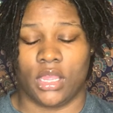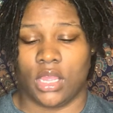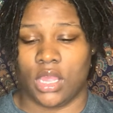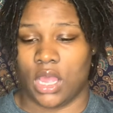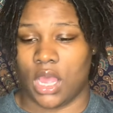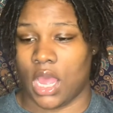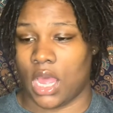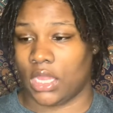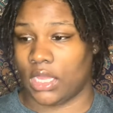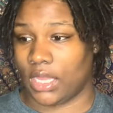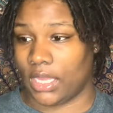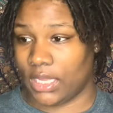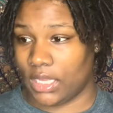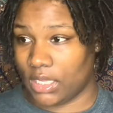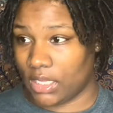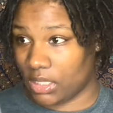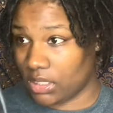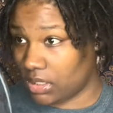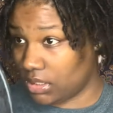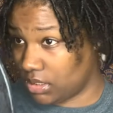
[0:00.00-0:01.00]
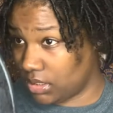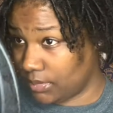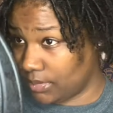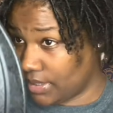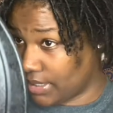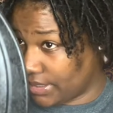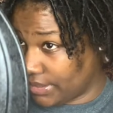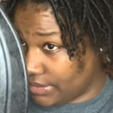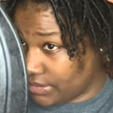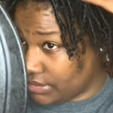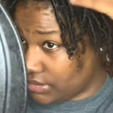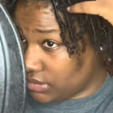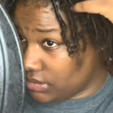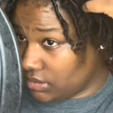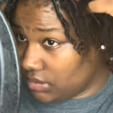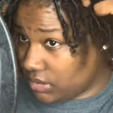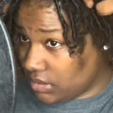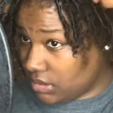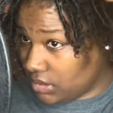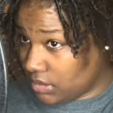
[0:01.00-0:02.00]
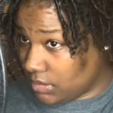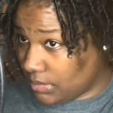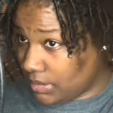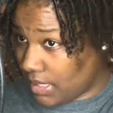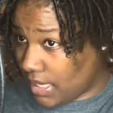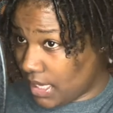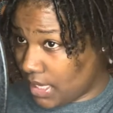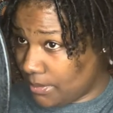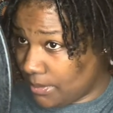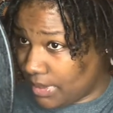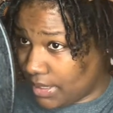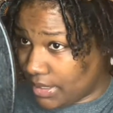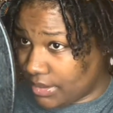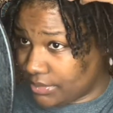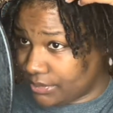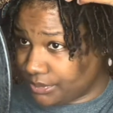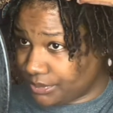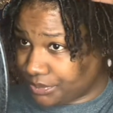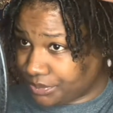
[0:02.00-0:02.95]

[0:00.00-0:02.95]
I like how it came out.